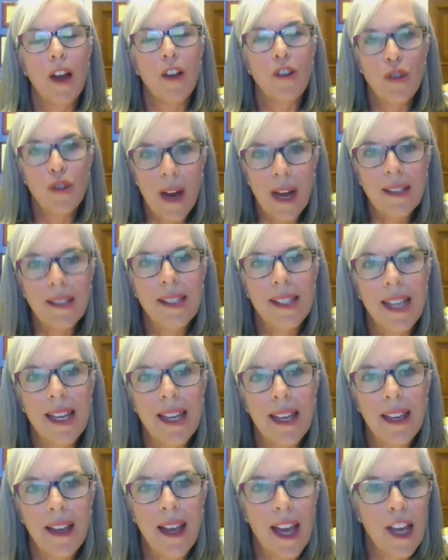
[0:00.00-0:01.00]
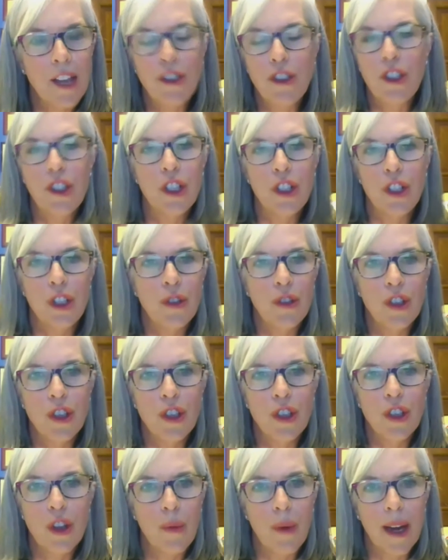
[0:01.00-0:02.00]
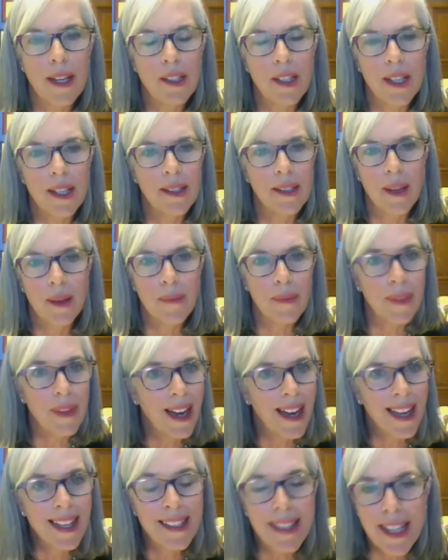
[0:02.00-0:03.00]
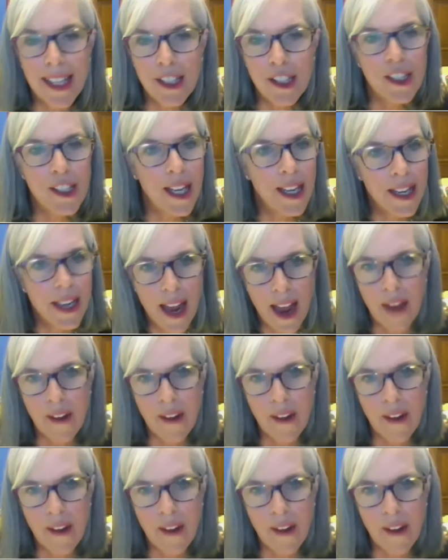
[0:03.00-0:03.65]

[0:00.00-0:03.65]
addressing institutional racism that exists in